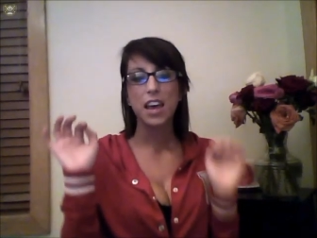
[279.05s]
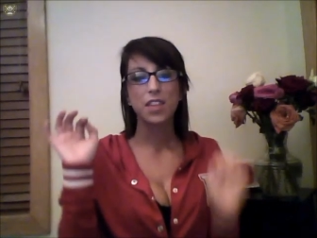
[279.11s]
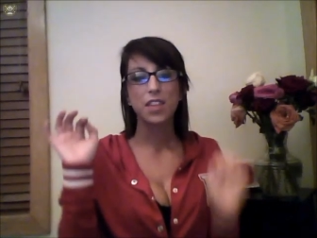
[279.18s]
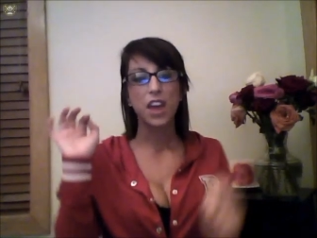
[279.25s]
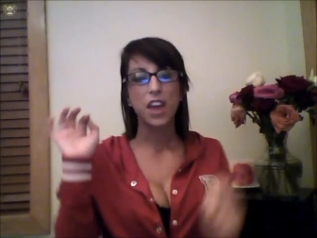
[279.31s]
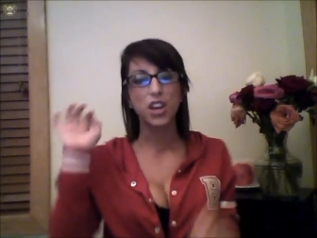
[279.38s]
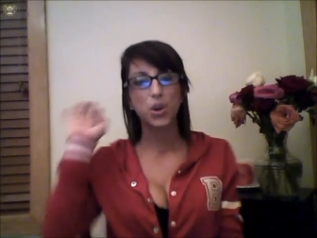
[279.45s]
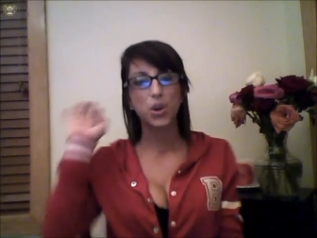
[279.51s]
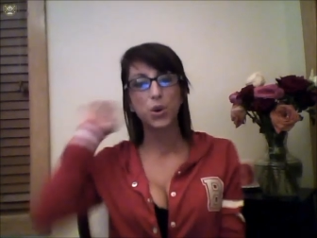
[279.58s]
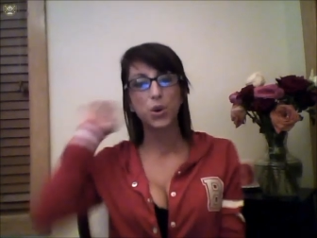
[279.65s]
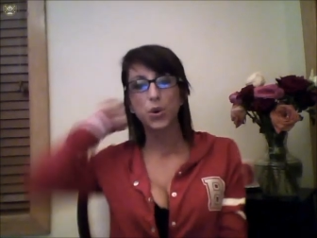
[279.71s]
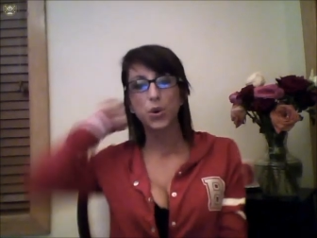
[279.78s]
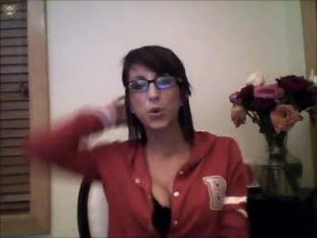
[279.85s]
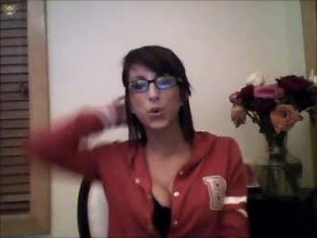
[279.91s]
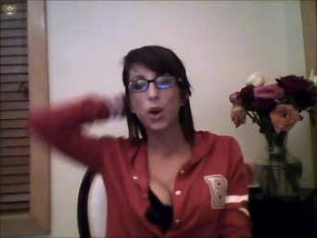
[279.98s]
that
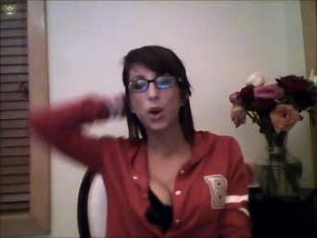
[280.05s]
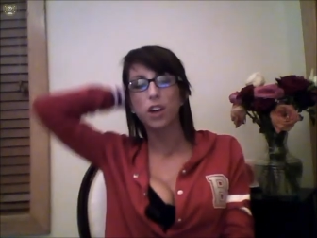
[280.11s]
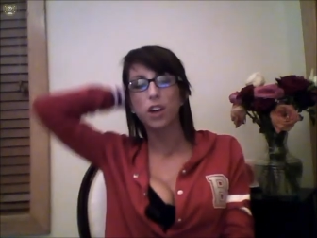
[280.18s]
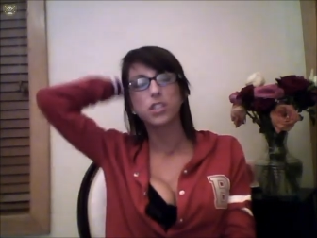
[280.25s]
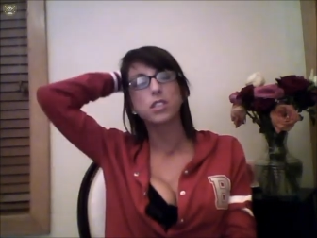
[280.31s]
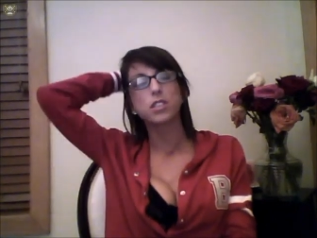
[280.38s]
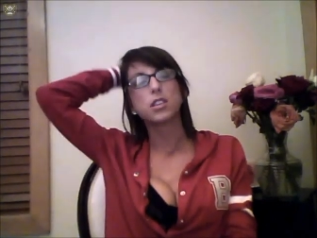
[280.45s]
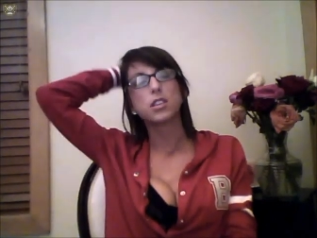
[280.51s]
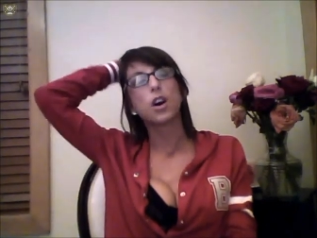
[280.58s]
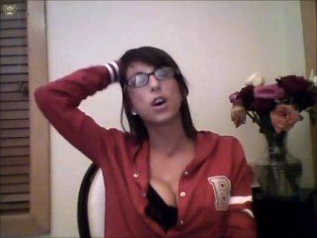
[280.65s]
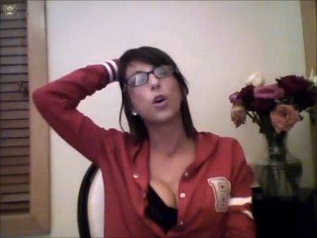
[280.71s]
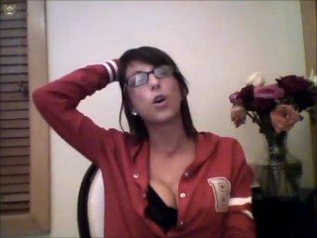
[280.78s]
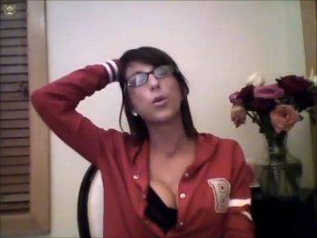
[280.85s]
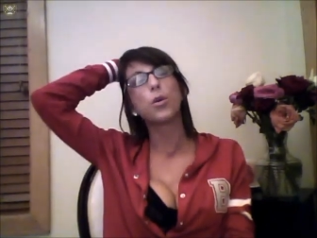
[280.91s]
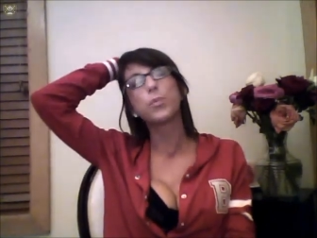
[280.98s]
you are just
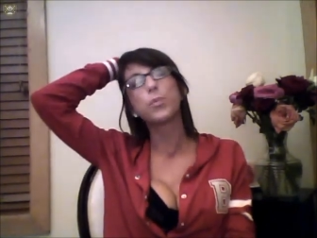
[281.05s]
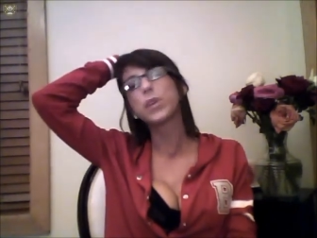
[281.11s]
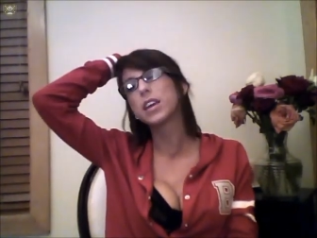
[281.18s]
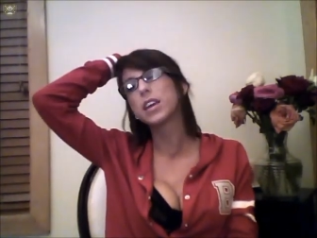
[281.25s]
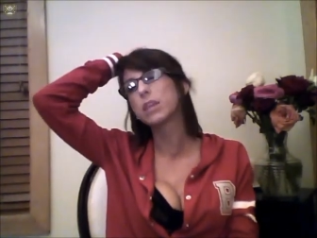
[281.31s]
hoping